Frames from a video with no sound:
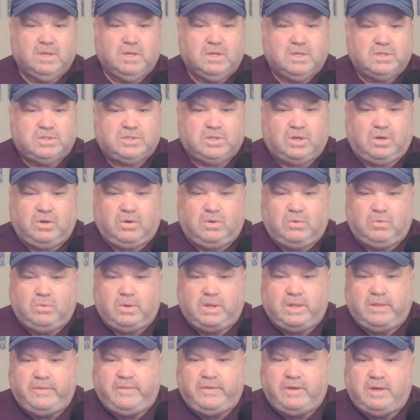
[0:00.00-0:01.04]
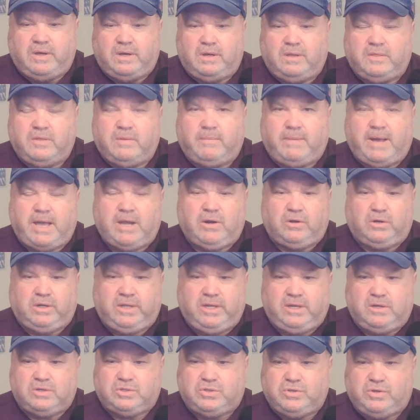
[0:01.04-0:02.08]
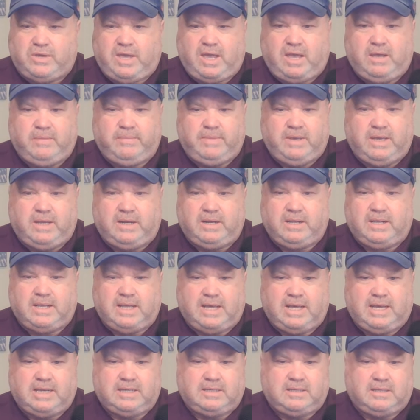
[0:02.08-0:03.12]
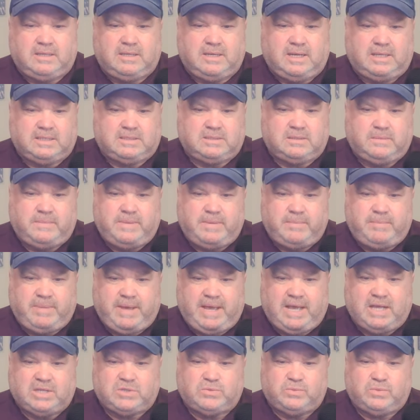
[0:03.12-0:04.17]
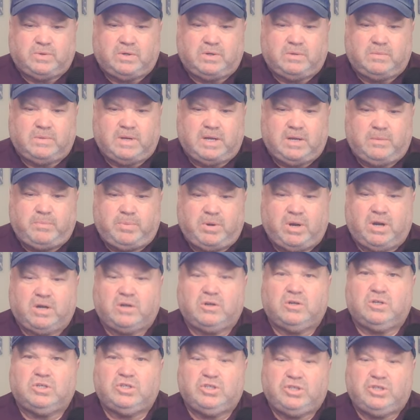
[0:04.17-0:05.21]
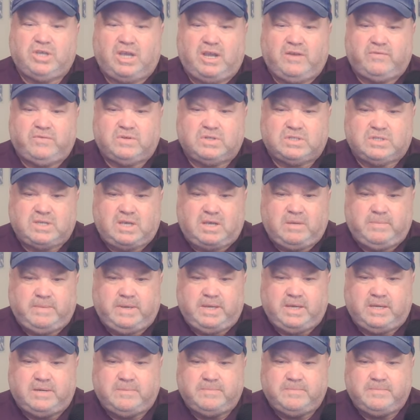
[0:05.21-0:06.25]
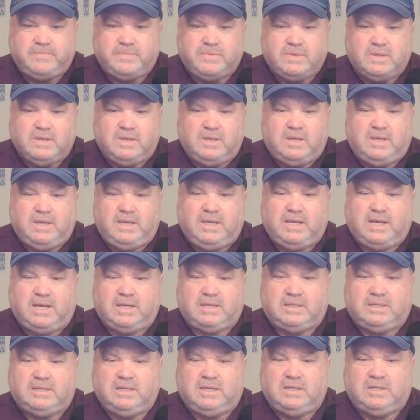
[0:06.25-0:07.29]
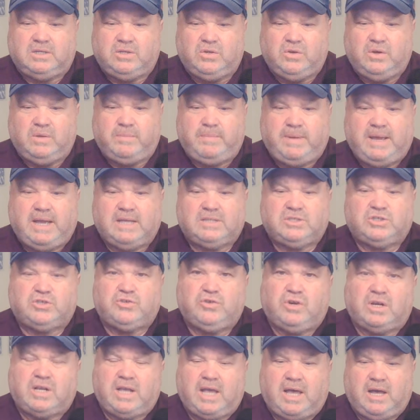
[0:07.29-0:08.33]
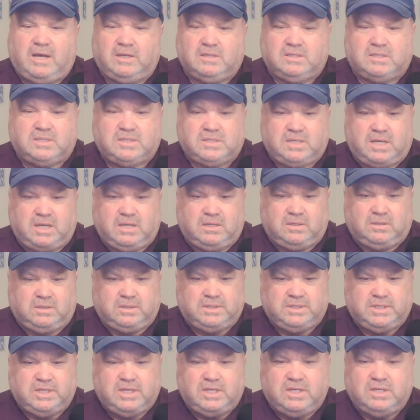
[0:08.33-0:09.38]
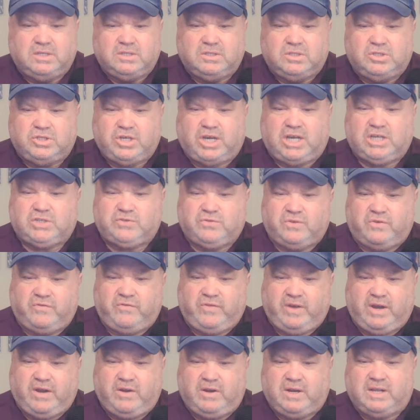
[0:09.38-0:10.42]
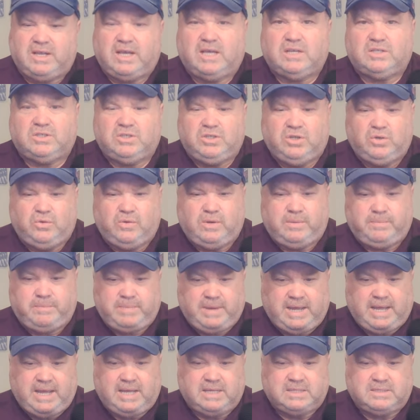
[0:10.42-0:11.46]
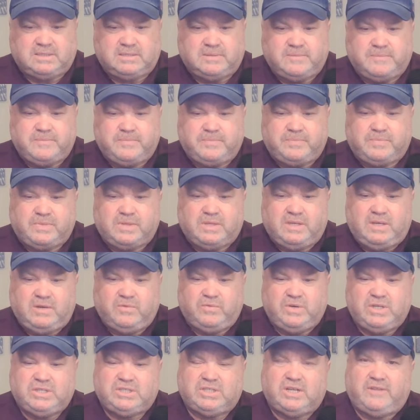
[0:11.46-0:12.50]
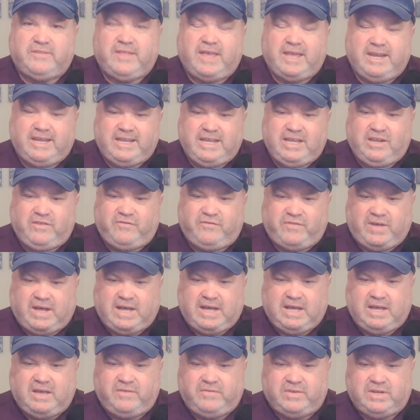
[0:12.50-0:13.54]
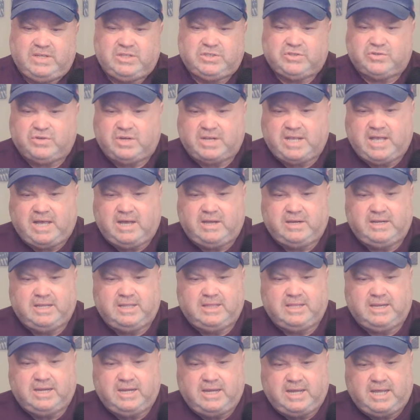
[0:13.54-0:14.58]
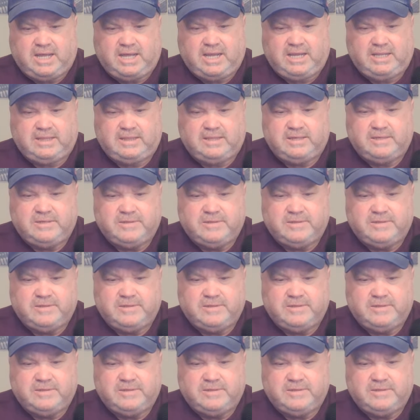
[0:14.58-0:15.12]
So the the minor leaguers who came in and got got some at bats were uh, Parker Chavers came in. He got two at bats, struck out, and singled. Josh Rivera got two at bats. He reached on that E5 and he struck out in the ninth.